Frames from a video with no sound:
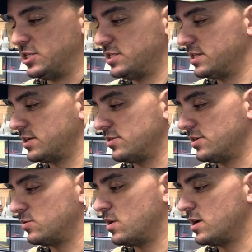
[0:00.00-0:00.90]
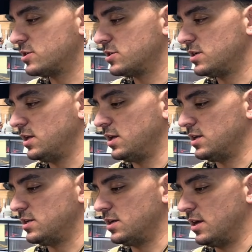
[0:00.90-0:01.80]
you sticking around to watch.
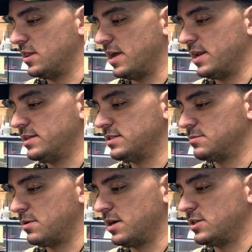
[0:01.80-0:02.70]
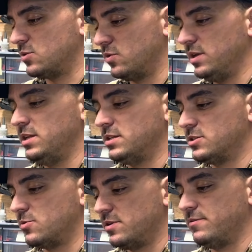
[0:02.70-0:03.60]
And that is my
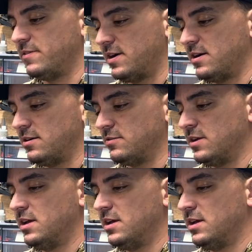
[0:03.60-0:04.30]
2025